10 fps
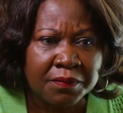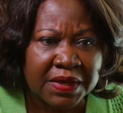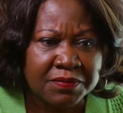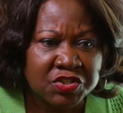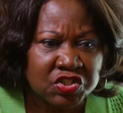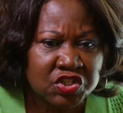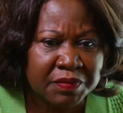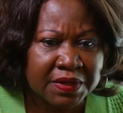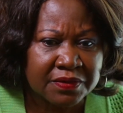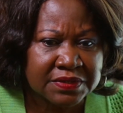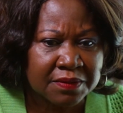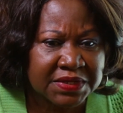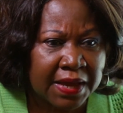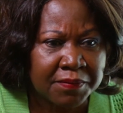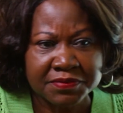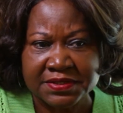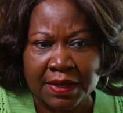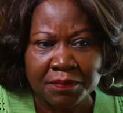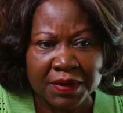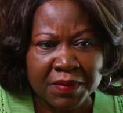maybe she should be on some type of
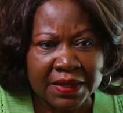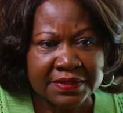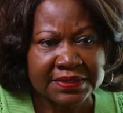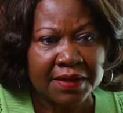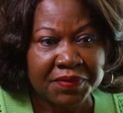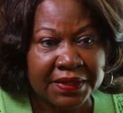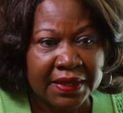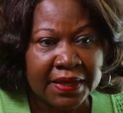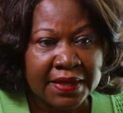supplement or something.